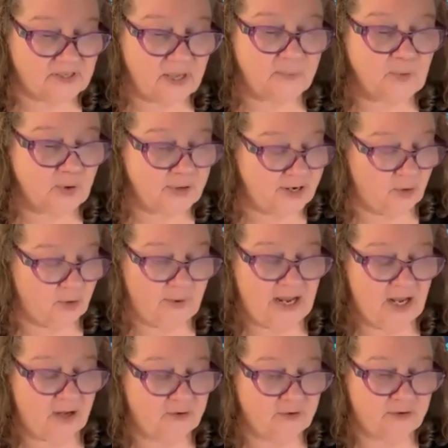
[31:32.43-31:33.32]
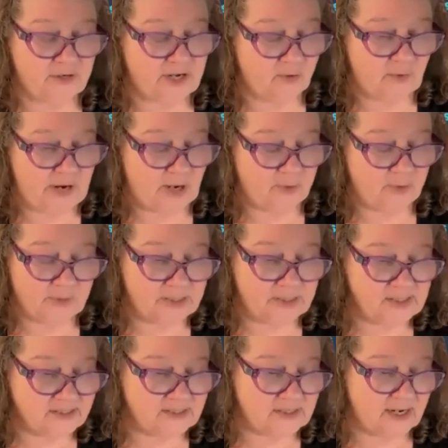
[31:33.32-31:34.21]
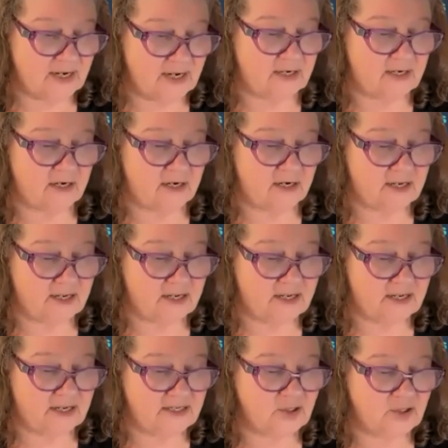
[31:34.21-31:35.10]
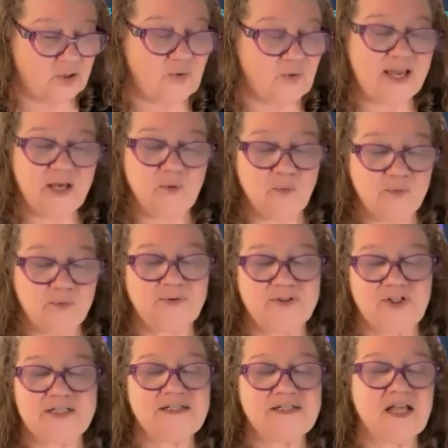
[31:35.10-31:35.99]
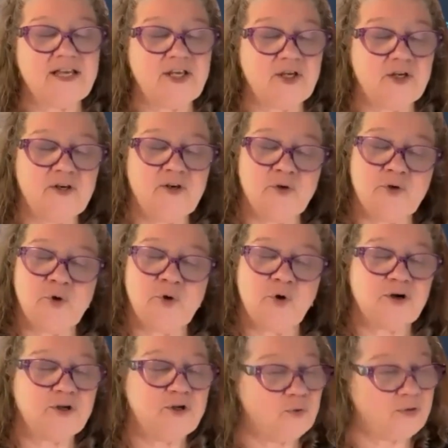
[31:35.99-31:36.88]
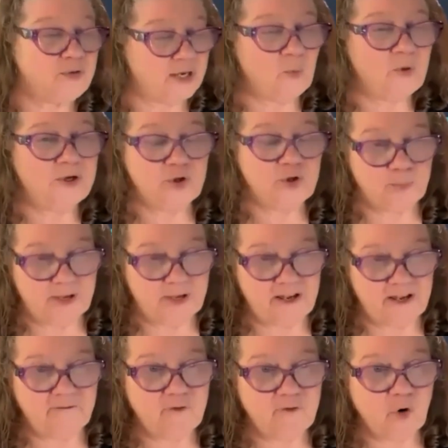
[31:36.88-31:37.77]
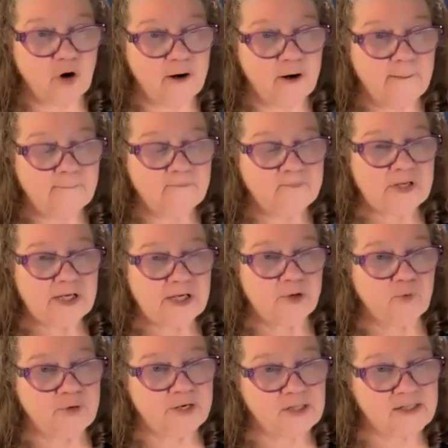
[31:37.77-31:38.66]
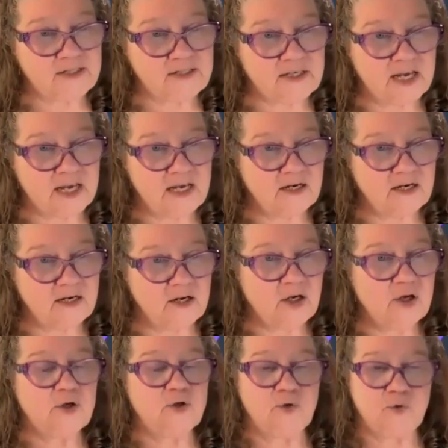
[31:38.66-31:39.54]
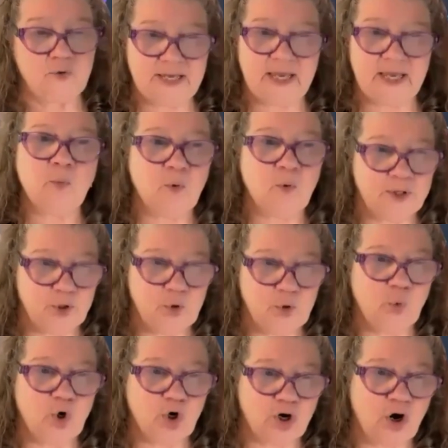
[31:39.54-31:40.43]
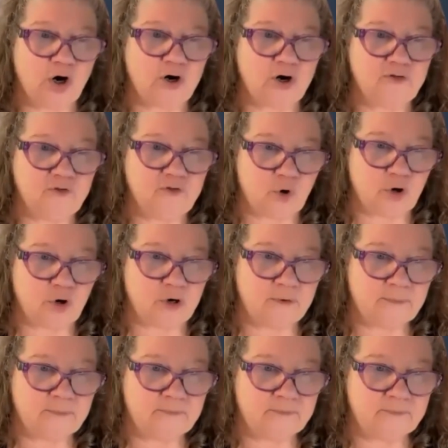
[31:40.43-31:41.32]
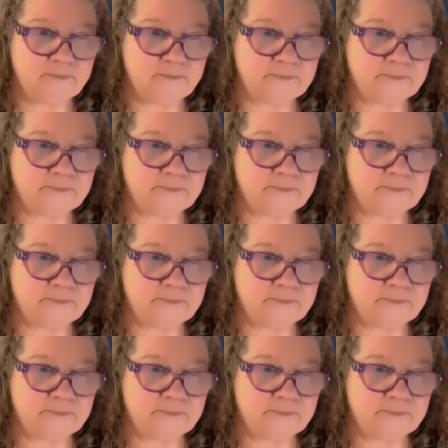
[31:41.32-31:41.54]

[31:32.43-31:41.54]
summary around real estate, you get, just like in New York, you get what you pay for. In real estate, you get what you work hard for.